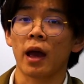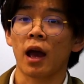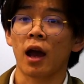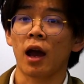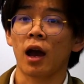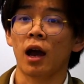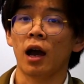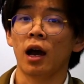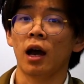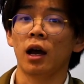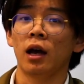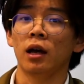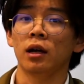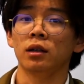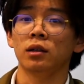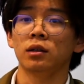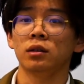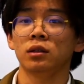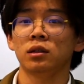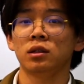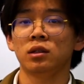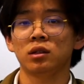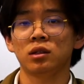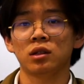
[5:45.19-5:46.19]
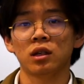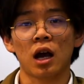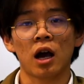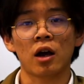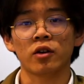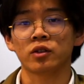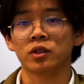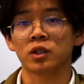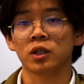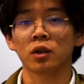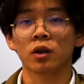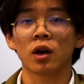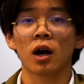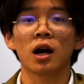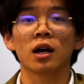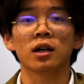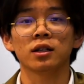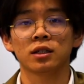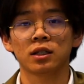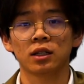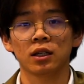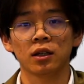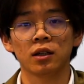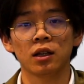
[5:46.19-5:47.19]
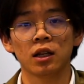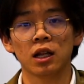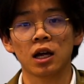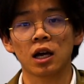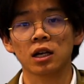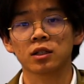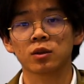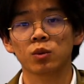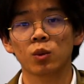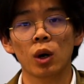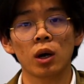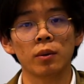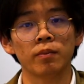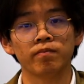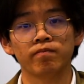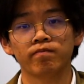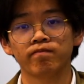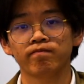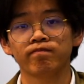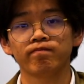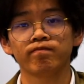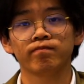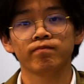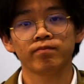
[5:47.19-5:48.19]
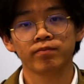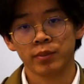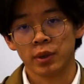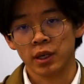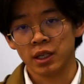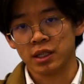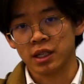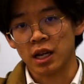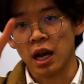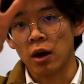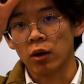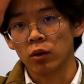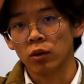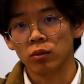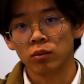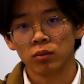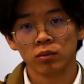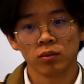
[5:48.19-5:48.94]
and I'll see you guys in the next one. Peace out.